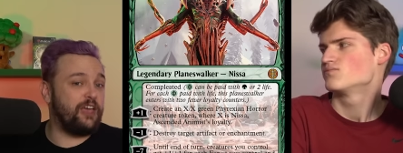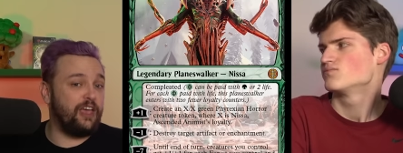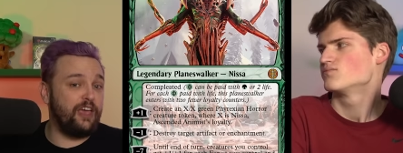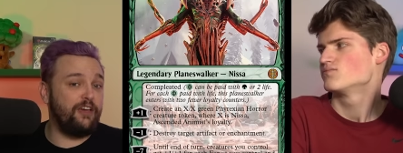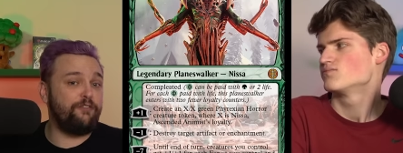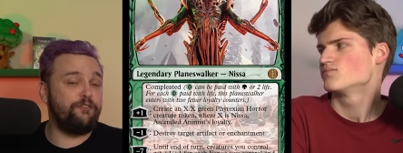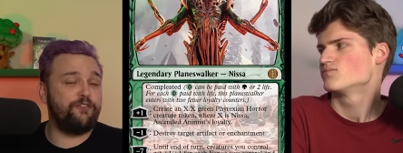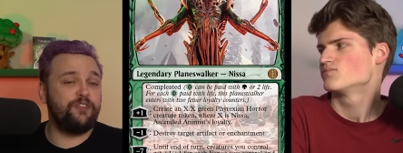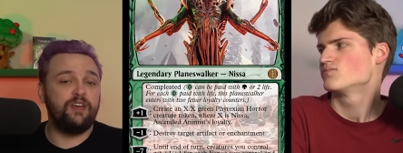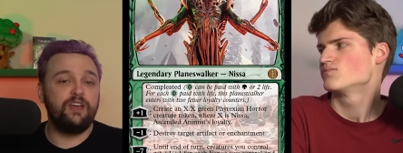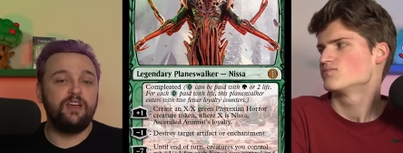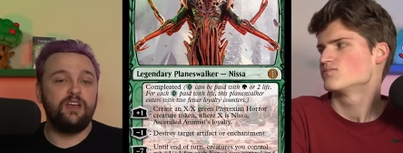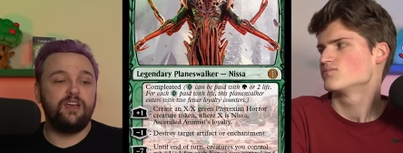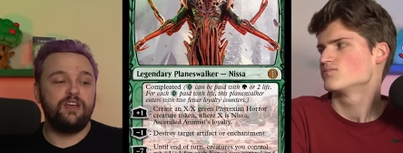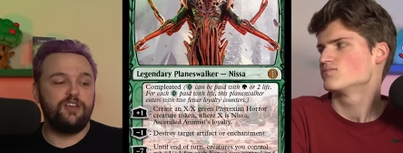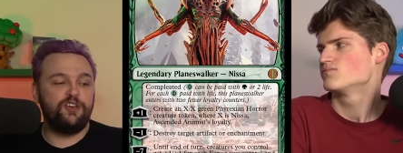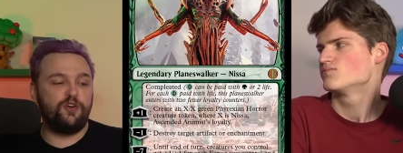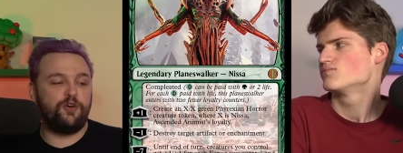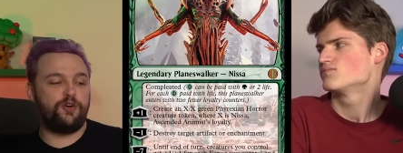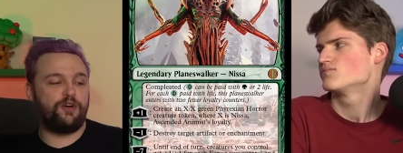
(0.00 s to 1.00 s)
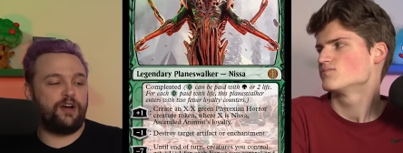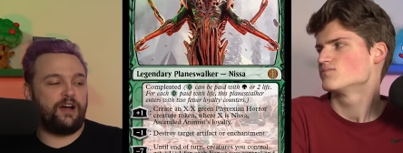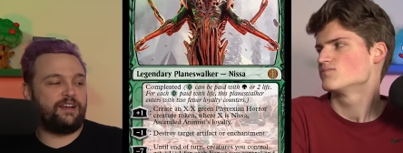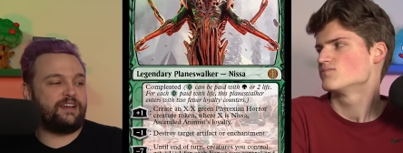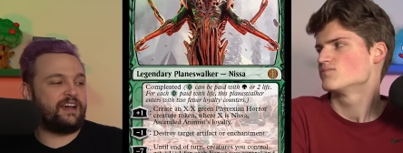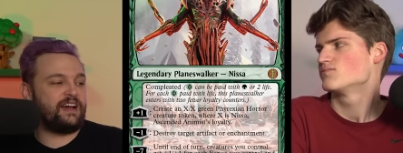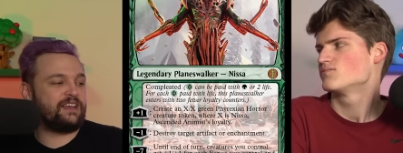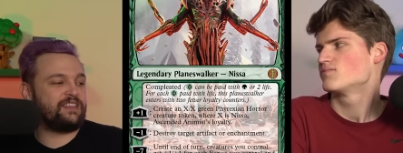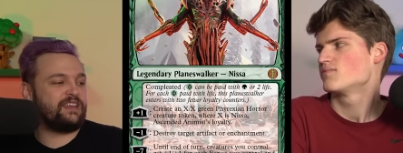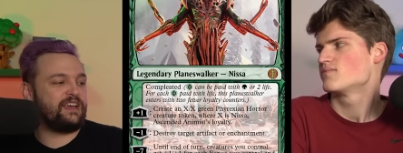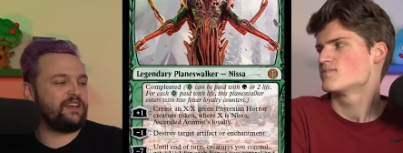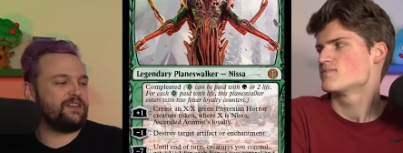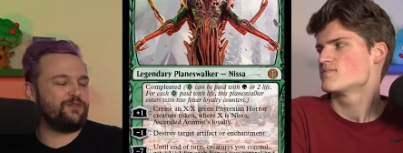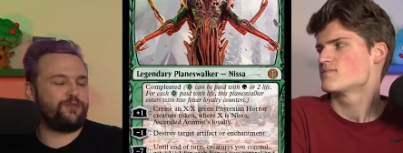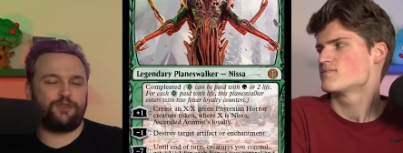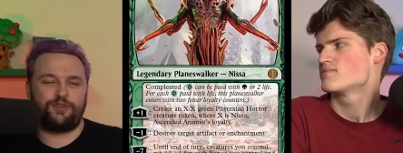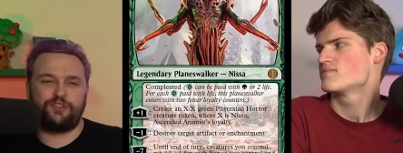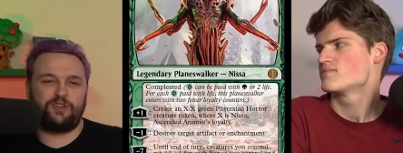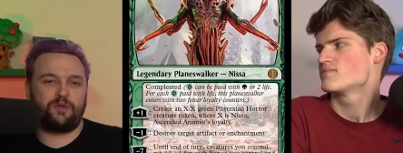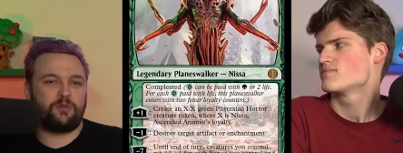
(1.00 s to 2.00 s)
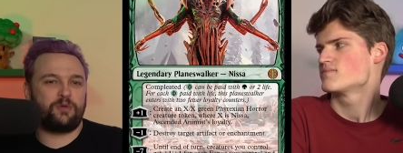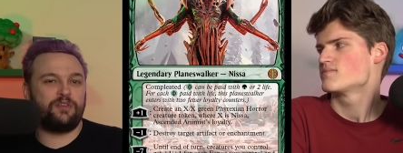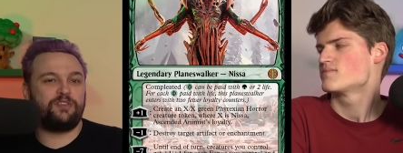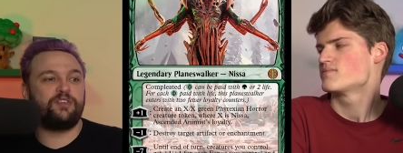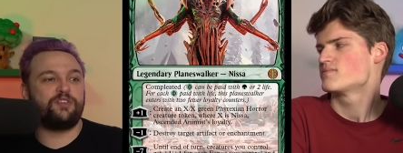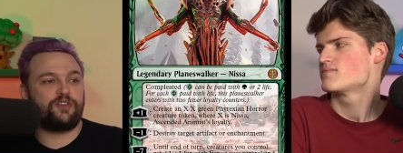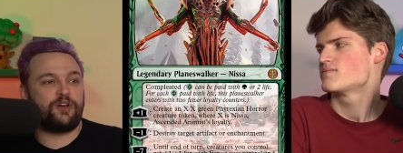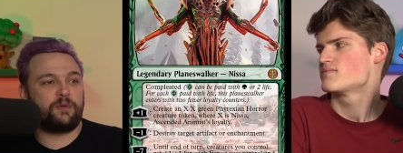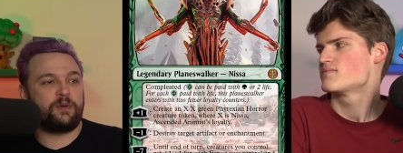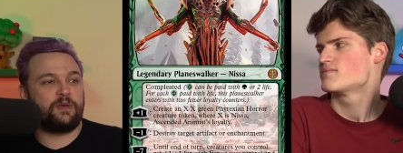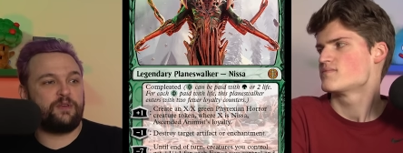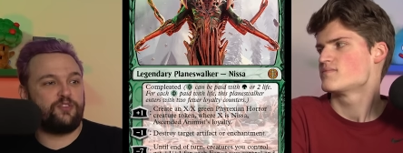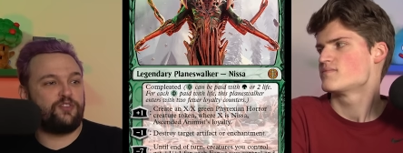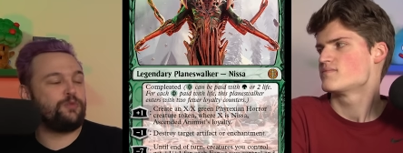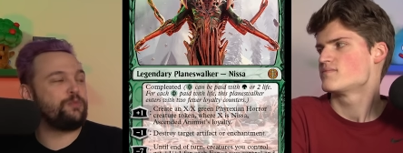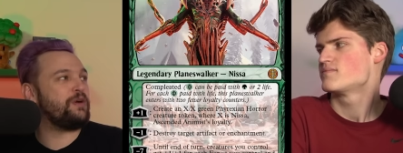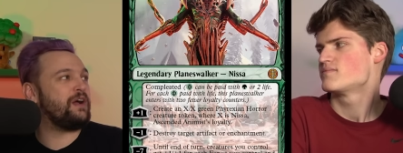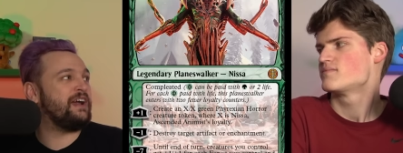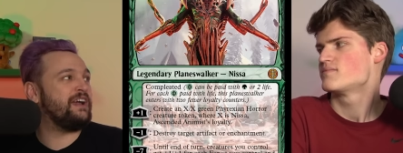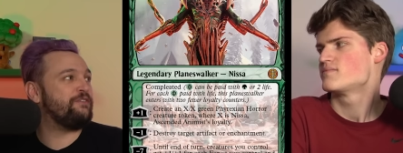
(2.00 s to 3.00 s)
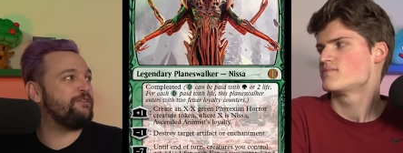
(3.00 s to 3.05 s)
Speaker 1: if you're a deck that for some reason is already super high in